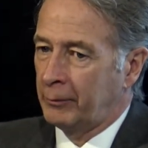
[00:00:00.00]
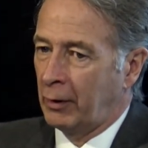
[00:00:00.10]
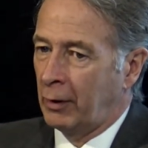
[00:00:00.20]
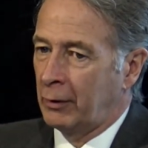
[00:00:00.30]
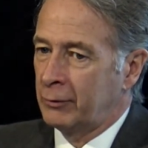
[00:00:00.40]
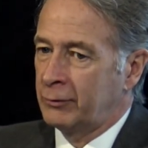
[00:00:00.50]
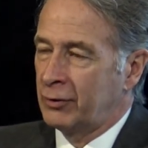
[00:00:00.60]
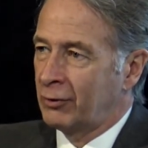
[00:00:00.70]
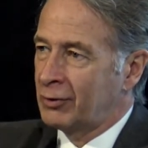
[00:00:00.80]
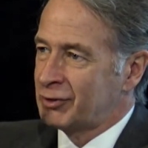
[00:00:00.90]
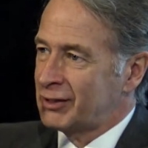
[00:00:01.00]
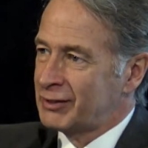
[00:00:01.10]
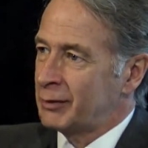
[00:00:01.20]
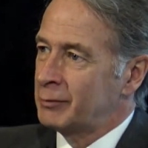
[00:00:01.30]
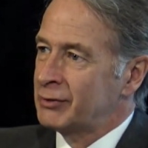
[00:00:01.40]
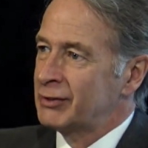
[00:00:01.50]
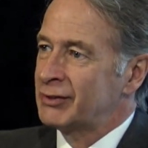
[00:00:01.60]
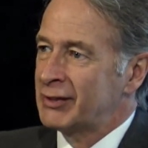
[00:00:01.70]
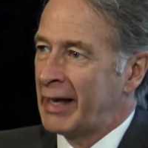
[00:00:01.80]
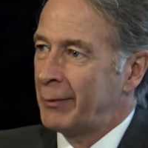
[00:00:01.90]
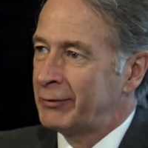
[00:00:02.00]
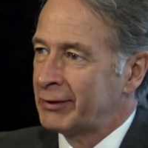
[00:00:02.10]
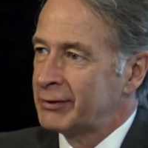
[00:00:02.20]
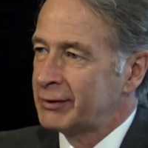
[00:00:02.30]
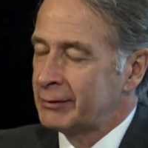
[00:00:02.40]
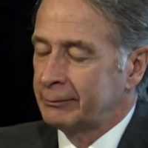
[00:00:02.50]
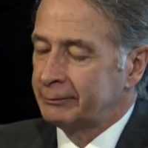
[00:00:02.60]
our neurosystems and synaptics.